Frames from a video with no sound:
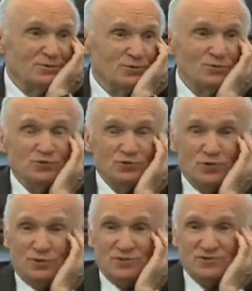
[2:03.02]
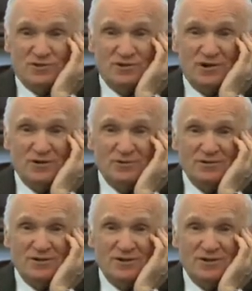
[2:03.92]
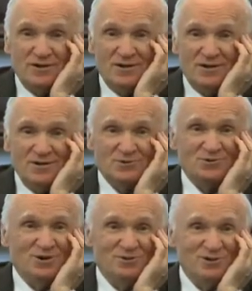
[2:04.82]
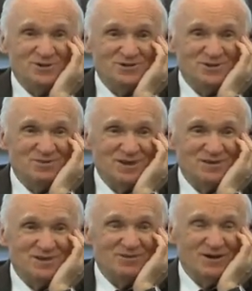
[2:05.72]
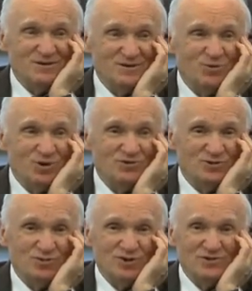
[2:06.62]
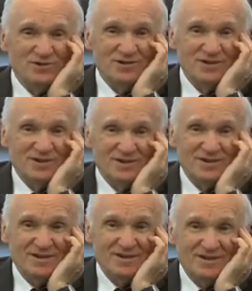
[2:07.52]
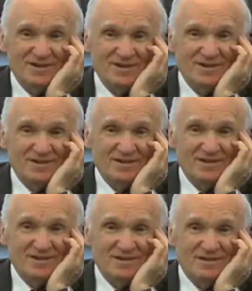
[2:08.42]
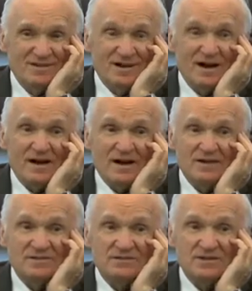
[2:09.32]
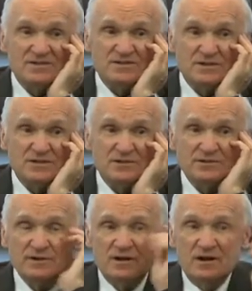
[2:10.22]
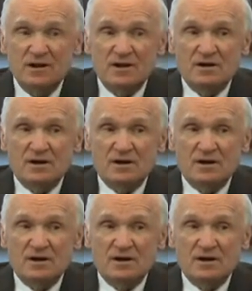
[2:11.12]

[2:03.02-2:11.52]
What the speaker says: honor from one another? But I am a believer. So what that people praise me? I like it.